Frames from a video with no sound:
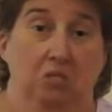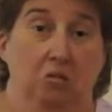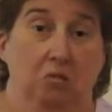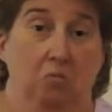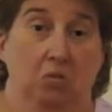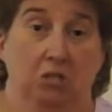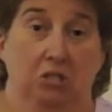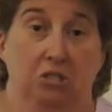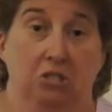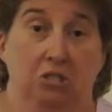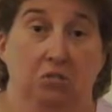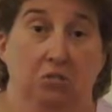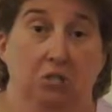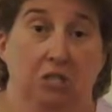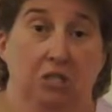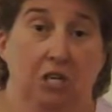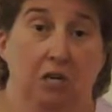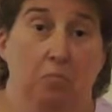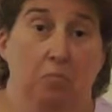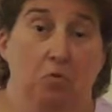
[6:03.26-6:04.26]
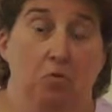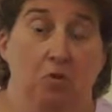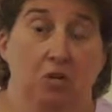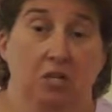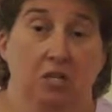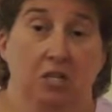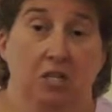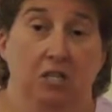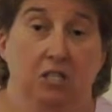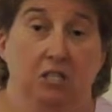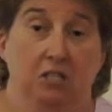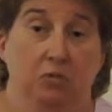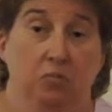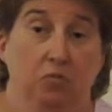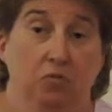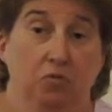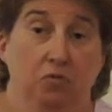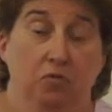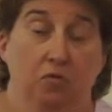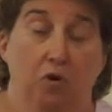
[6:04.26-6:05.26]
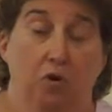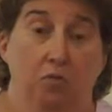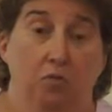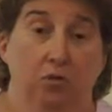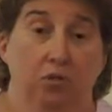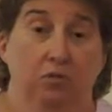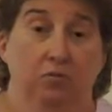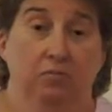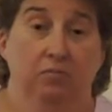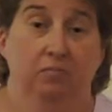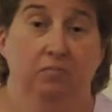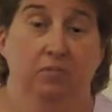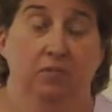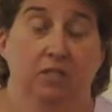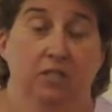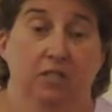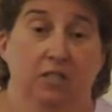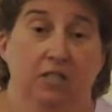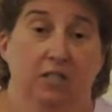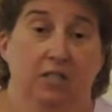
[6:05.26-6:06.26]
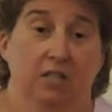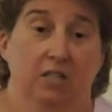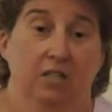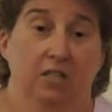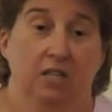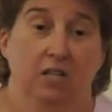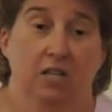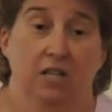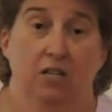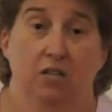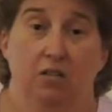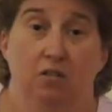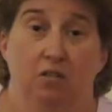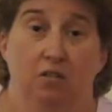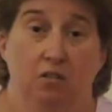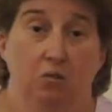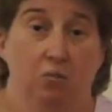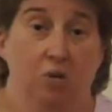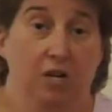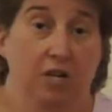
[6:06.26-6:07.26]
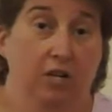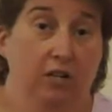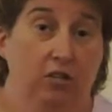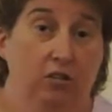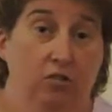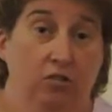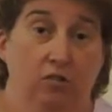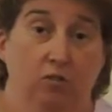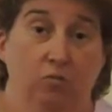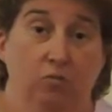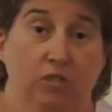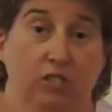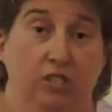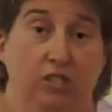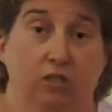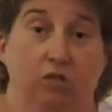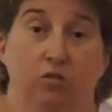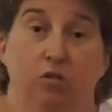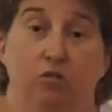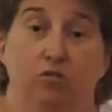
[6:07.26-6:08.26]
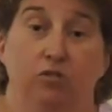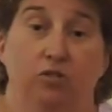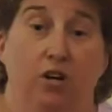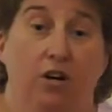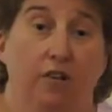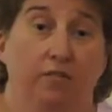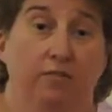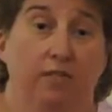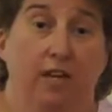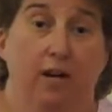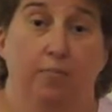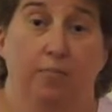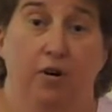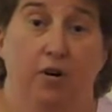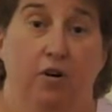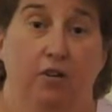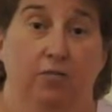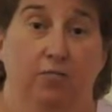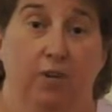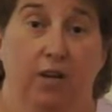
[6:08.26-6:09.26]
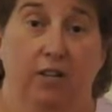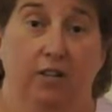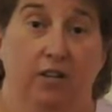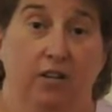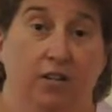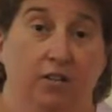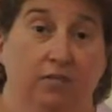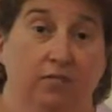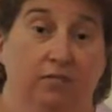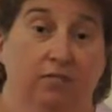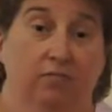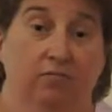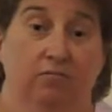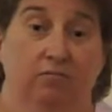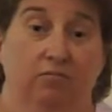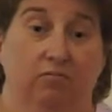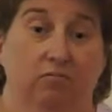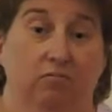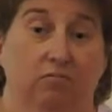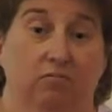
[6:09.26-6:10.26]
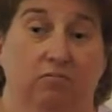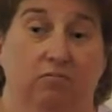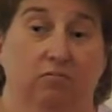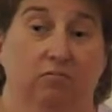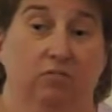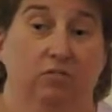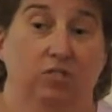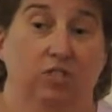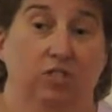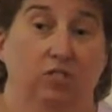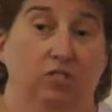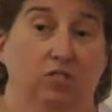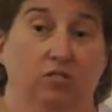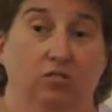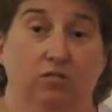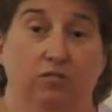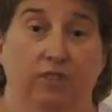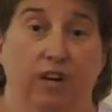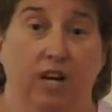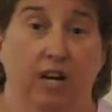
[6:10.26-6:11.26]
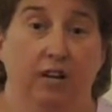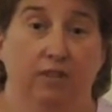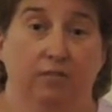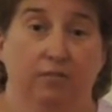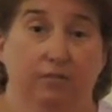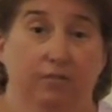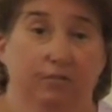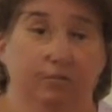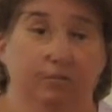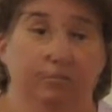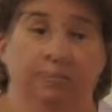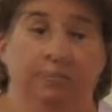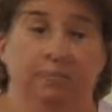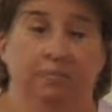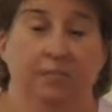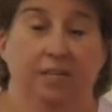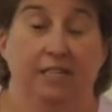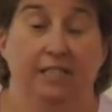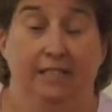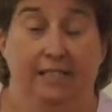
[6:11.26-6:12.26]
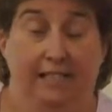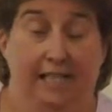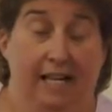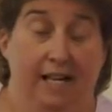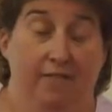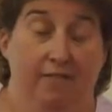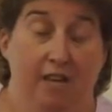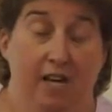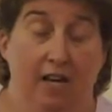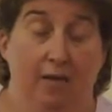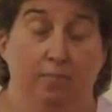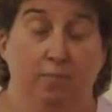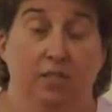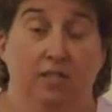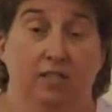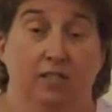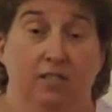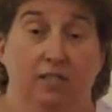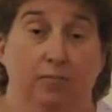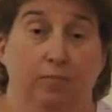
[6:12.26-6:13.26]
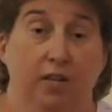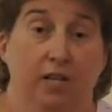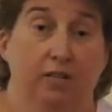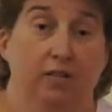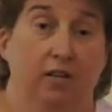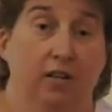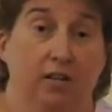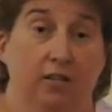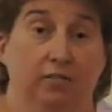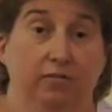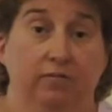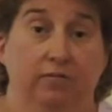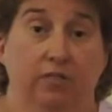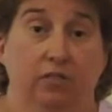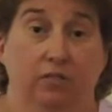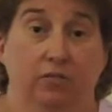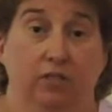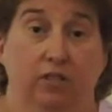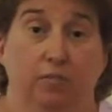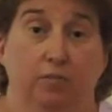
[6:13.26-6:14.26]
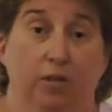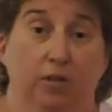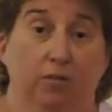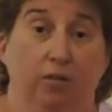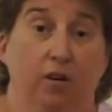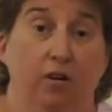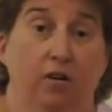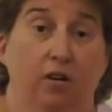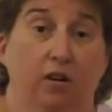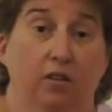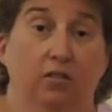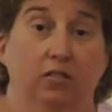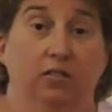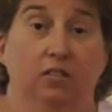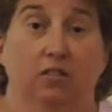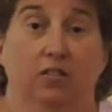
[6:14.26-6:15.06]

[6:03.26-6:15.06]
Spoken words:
know what to do at that point. I just moved forward. And the only way I could was to close off that part of my life just to survive. I did have happiness in my life, don't get me wrong.